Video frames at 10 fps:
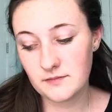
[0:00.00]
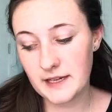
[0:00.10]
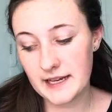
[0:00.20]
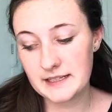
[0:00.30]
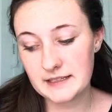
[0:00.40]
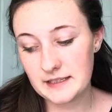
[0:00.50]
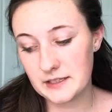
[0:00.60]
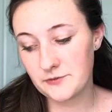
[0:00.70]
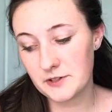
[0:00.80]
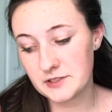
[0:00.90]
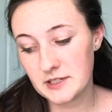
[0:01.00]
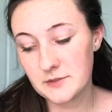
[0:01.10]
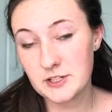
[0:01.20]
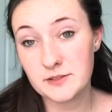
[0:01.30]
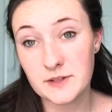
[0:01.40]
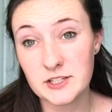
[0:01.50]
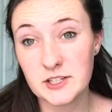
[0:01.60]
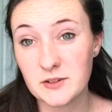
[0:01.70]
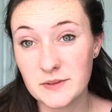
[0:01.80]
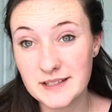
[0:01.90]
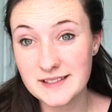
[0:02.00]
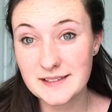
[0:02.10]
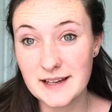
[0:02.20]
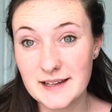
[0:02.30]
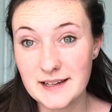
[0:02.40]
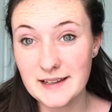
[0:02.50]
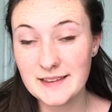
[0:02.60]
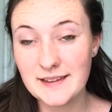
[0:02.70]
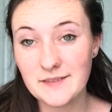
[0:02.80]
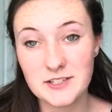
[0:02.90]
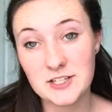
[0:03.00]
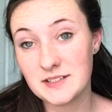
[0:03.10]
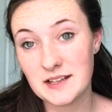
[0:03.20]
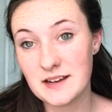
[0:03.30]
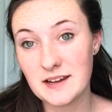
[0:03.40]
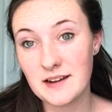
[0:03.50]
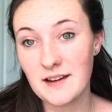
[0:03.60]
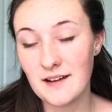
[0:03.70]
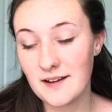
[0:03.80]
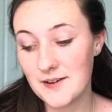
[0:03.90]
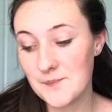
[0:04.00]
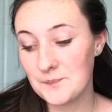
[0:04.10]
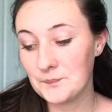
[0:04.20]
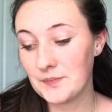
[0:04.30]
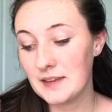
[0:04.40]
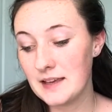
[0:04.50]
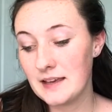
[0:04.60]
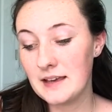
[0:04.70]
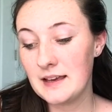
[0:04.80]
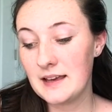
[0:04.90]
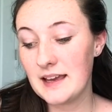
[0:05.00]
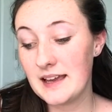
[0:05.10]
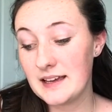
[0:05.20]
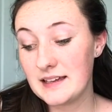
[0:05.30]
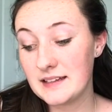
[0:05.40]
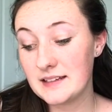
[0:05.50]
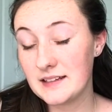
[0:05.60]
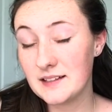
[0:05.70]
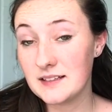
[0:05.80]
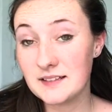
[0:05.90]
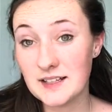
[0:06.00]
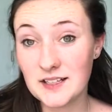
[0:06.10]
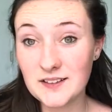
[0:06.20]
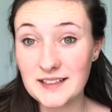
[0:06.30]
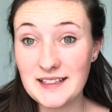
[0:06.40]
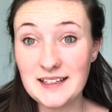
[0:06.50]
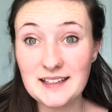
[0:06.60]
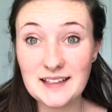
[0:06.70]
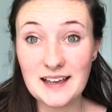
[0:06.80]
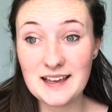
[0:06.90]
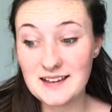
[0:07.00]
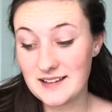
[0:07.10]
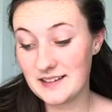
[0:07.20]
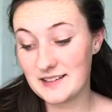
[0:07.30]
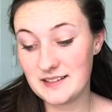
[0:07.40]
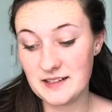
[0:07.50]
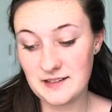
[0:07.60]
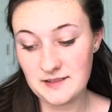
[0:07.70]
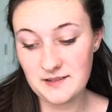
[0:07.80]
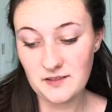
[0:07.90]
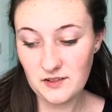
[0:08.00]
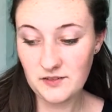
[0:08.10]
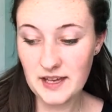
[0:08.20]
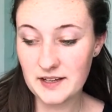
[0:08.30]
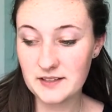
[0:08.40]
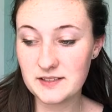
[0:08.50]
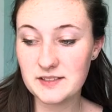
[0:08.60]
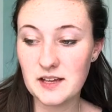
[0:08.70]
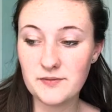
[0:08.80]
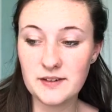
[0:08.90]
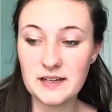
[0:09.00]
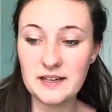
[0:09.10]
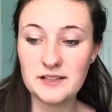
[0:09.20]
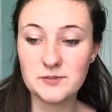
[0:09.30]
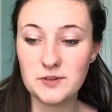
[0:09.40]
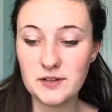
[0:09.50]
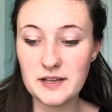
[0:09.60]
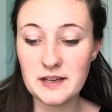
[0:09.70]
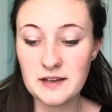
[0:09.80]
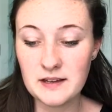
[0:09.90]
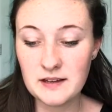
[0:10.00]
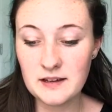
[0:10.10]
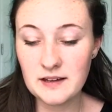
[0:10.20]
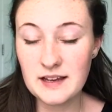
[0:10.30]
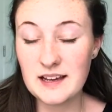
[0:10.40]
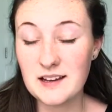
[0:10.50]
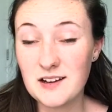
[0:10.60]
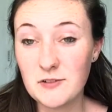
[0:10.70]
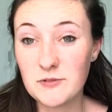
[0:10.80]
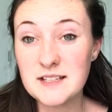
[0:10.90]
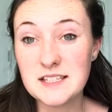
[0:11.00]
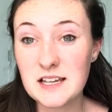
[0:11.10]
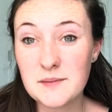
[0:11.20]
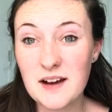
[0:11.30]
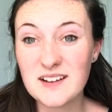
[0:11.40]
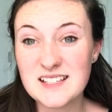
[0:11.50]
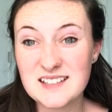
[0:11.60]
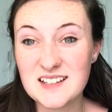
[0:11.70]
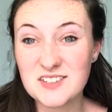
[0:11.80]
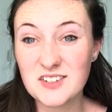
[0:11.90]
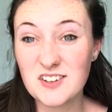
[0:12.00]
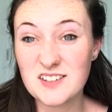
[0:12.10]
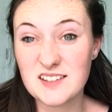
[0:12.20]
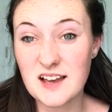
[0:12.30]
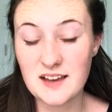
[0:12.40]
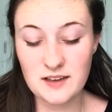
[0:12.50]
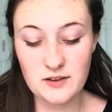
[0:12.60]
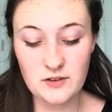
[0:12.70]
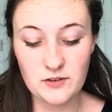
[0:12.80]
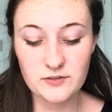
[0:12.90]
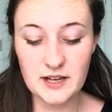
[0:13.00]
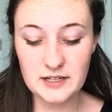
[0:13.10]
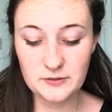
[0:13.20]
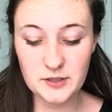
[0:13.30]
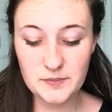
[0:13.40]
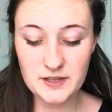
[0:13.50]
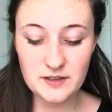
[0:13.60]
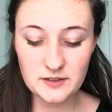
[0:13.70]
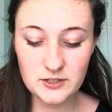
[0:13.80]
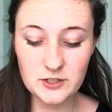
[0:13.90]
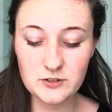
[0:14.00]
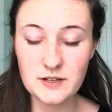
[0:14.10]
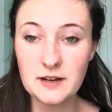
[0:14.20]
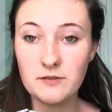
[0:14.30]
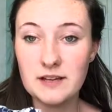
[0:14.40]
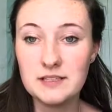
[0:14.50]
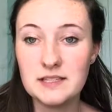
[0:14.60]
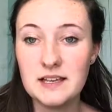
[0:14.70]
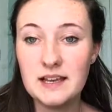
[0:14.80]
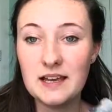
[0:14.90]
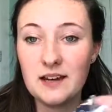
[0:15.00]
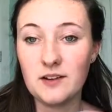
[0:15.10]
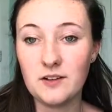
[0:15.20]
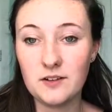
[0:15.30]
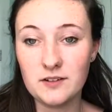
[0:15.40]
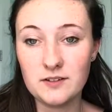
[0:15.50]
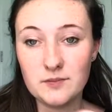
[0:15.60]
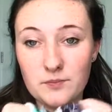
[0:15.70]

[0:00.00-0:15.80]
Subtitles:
like, I did that the first time just to make sure it wouldn't stain anything, which it didn't. And they're clean and all that good stuff, and it's really, rinsing them out isn't as gross as I thought it would be. Usually I rinse it and I'll